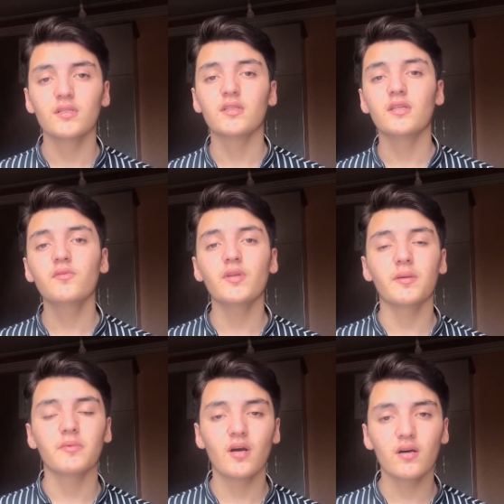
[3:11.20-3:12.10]
The new
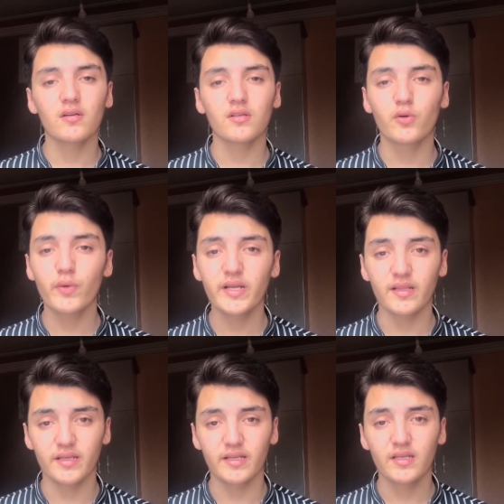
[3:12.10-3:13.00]
name caught on
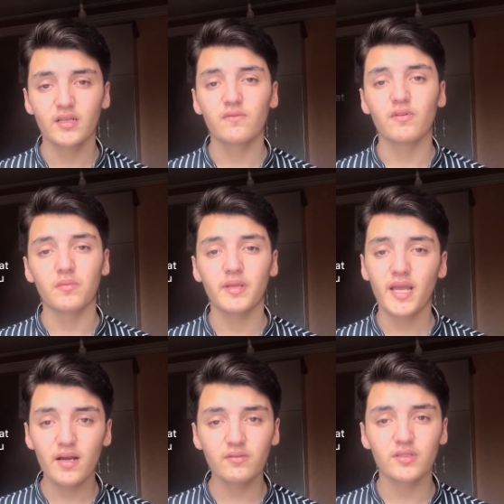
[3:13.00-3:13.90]
quickly. From
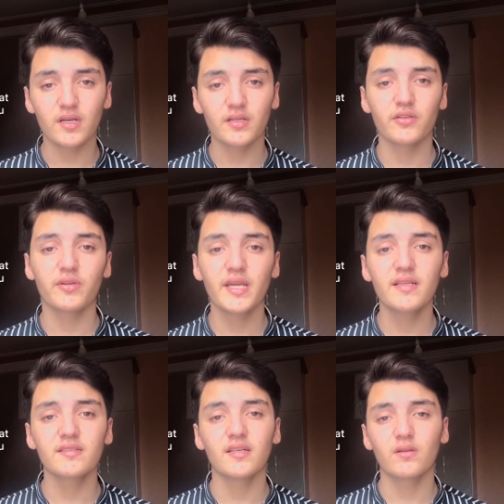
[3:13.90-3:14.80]
the outside, you
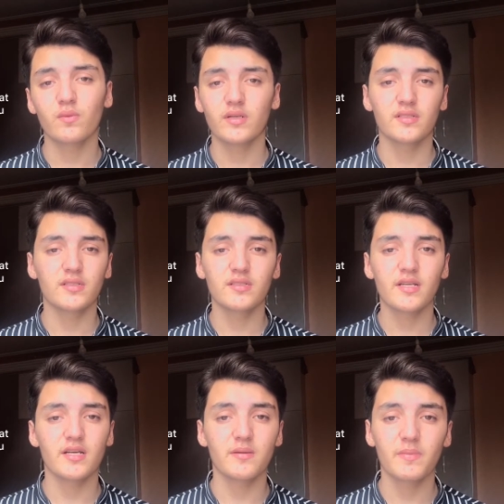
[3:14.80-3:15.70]
can't tell what is
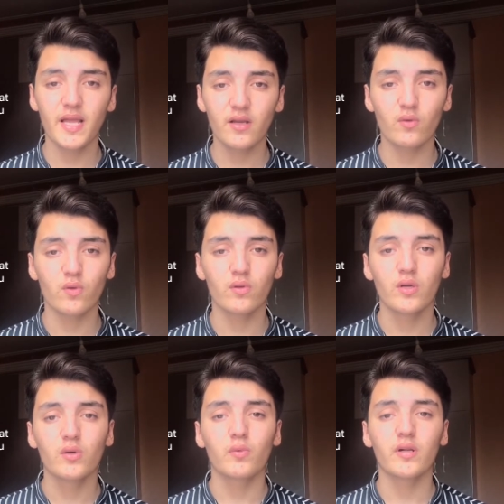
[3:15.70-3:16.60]
inside a black hole.
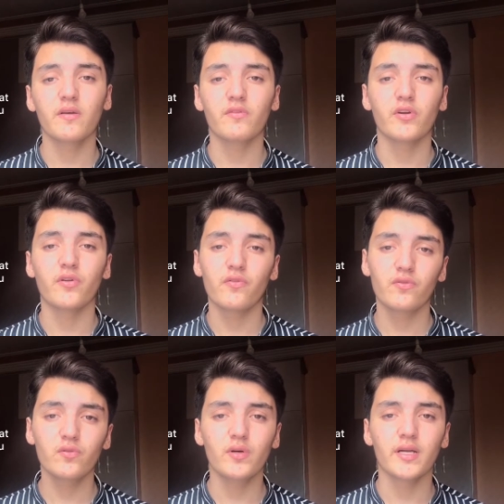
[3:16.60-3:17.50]
Whatever you
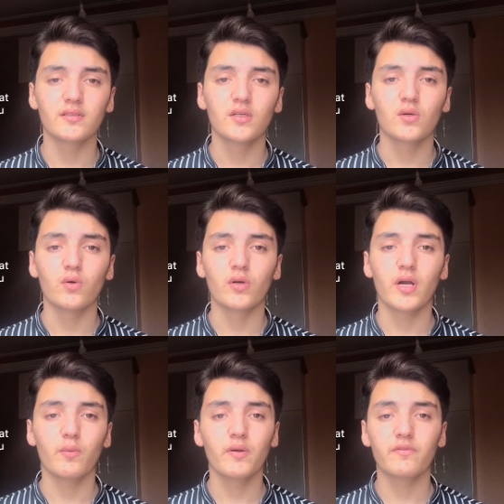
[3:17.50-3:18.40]
throw in, or
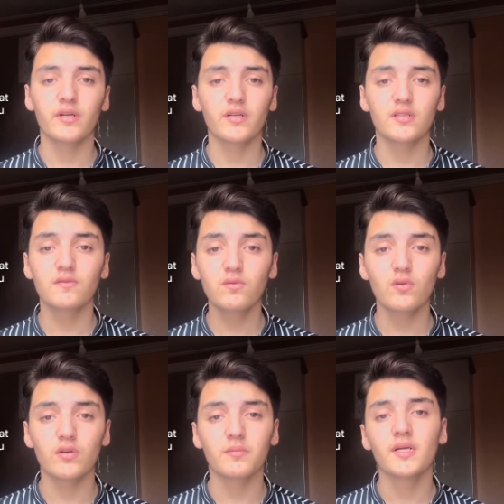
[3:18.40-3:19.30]
however it is
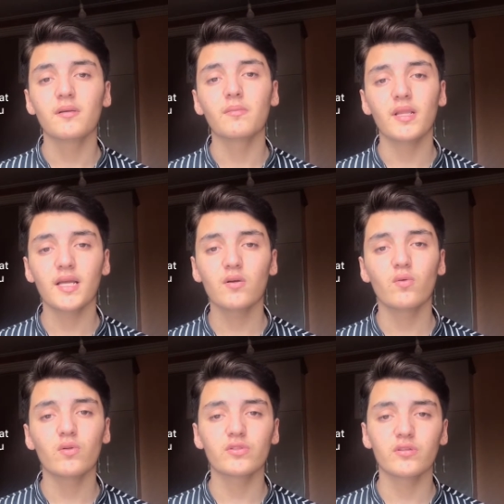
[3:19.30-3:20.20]
formed, black
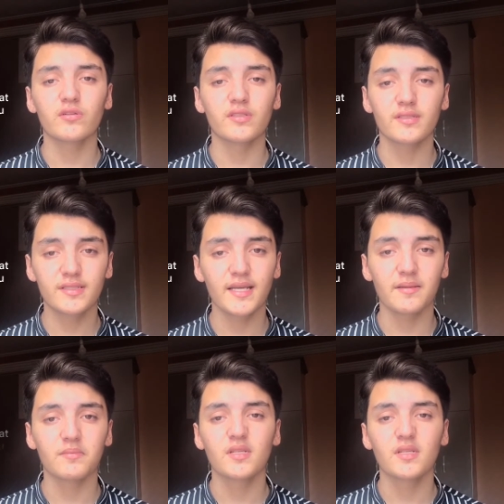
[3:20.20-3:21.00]
holes look the same.